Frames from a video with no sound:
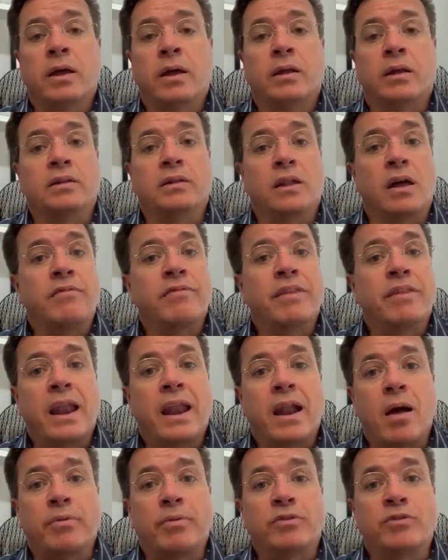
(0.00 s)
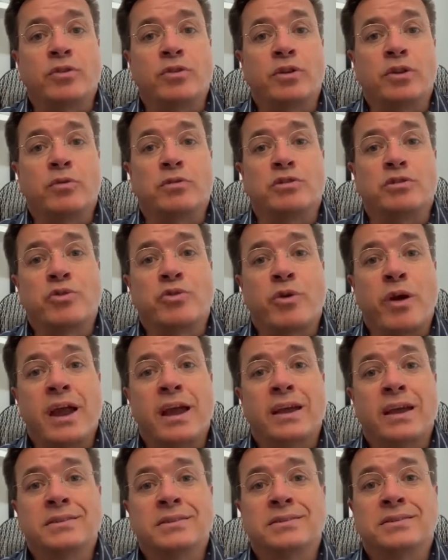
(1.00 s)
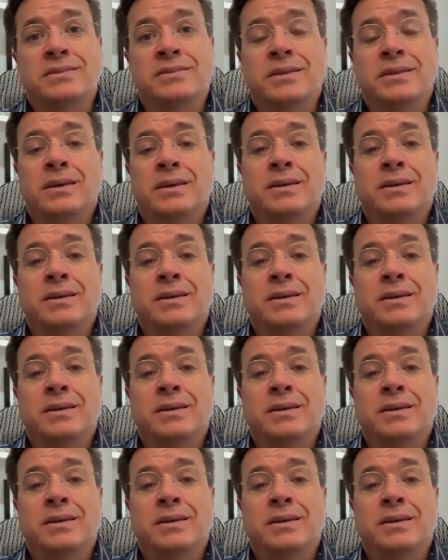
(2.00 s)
Love that opportunity with trains.